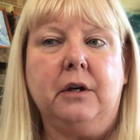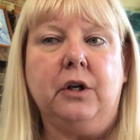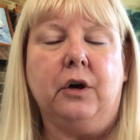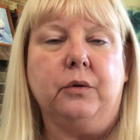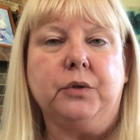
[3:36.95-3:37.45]

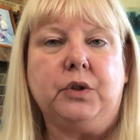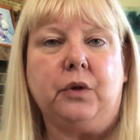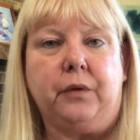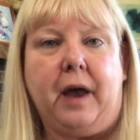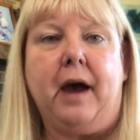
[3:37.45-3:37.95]
you know,
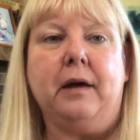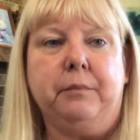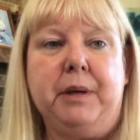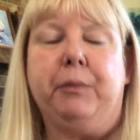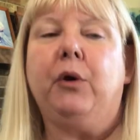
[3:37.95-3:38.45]
so
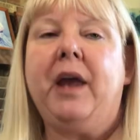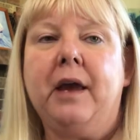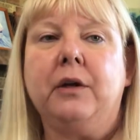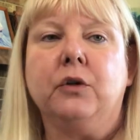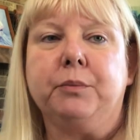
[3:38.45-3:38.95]
that people
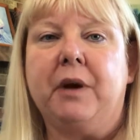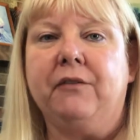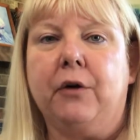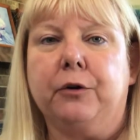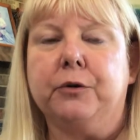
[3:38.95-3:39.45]
can't use my
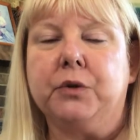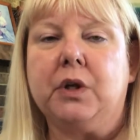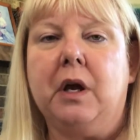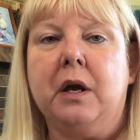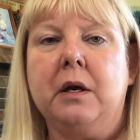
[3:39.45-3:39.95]

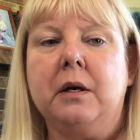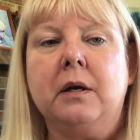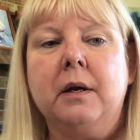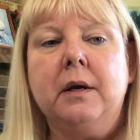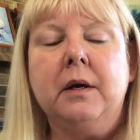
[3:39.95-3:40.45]
photos.
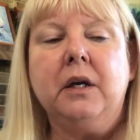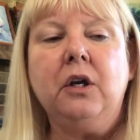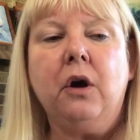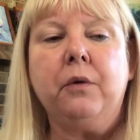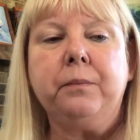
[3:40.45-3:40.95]
And,
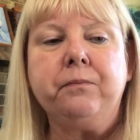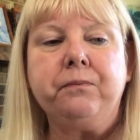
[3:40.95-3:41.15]
you know,